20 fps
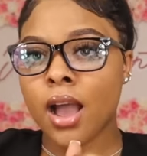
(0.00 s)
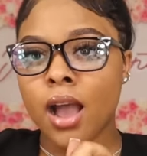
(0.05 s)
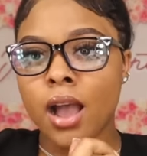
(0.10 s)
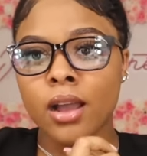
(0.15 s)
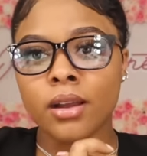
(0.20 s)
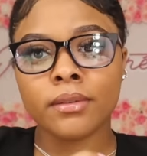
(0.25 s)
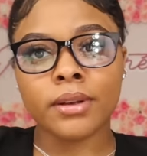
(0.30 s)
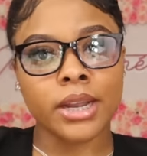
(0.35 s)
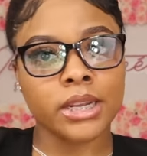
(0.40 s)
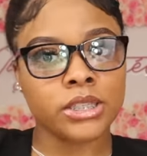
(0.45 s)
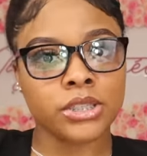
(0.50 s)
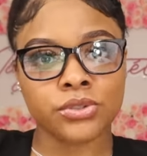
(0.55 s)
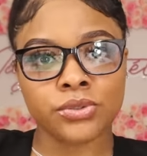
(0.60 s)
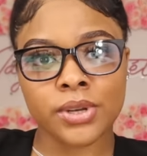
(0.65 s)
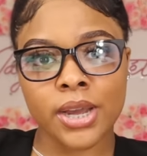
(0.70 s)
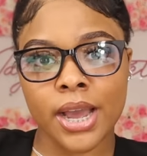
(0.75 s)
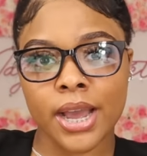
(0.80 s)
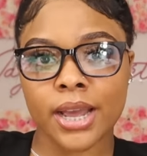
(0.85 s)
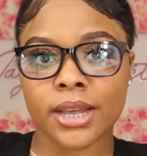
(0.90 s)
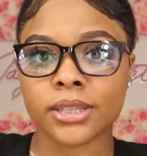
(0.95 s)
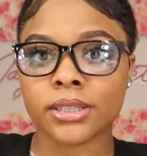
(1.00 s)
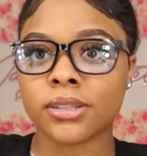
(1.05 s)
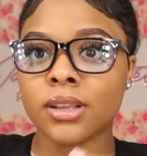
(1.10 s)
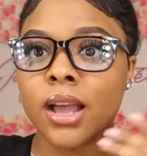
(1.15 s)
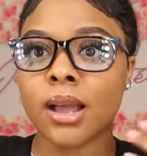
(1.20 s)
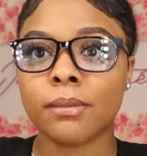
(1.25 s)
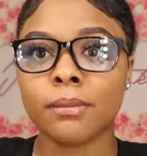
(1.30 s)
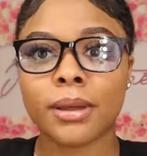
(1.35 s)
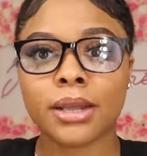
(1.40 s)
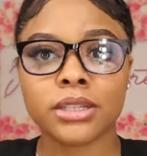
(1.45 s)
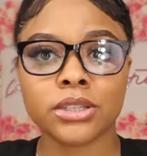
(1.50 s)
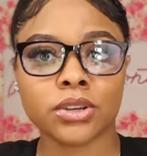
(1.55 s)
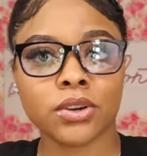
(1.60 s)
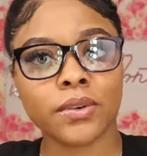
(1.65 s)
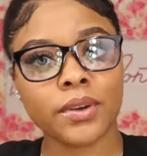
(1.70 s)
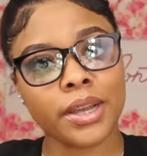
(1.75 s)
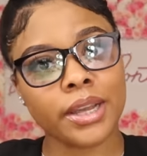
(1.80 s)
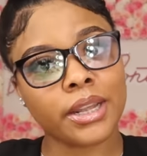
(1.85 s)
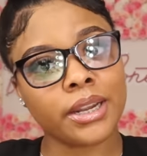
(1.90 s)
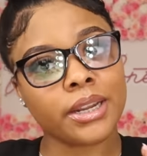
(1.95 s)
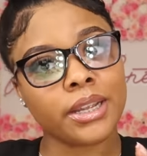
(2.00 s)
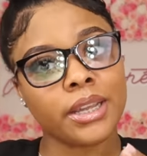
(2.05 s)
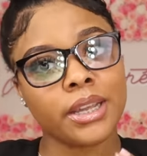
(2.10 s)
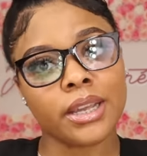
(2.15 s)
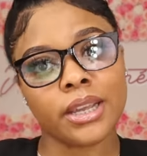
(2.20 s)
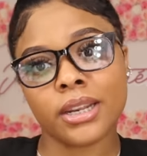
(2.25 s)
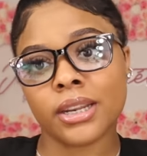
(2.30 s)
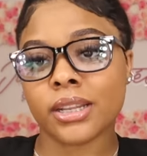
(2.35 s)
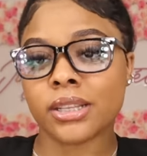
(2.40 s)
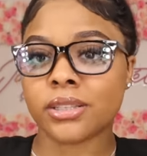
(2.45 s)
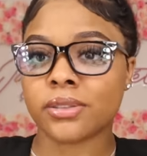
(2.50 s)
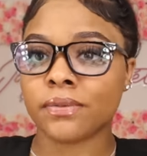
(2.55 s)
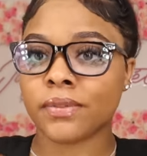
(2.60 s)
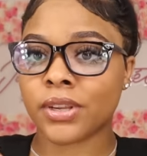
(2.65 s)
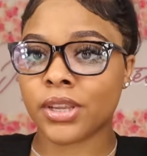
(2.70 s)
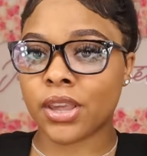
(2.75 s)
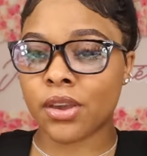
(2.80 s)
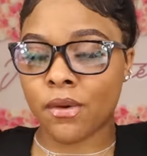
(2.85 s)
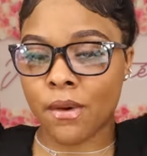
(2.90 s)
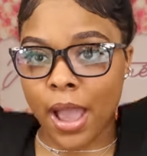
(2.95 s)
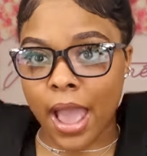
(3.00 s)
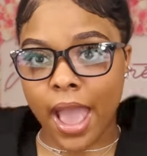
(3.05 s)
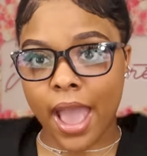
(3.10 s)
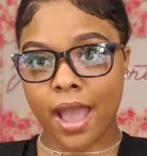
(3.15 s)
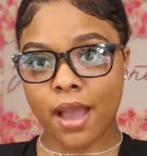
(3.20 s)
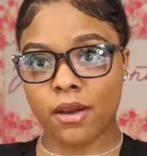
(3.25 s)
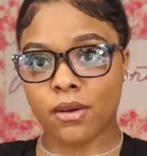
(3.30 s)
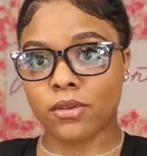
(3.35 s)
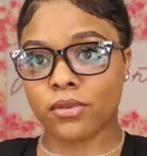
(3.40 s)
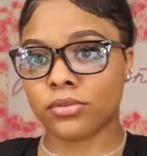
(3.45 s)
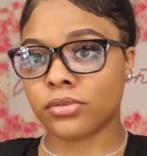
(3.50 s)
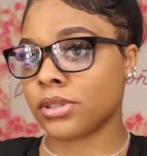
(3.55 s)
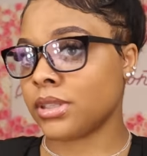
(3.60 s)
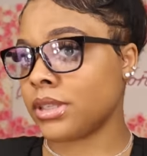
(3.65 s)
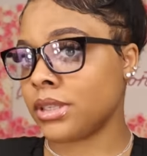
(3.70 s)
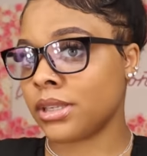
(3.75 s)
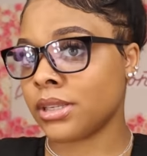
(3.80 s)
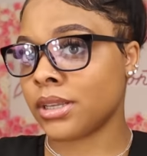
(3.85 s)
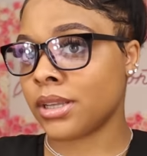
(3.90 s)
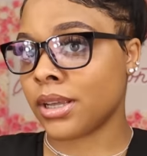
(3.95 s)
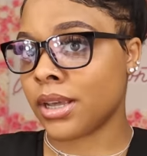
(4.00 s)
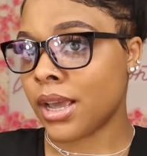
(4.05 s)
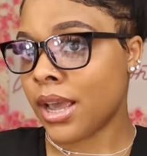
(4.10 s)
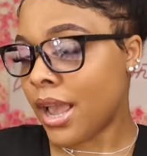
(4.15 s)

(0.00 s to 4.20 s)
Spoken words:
Alright, you guys. So, I'm about to go ahead and end this video out.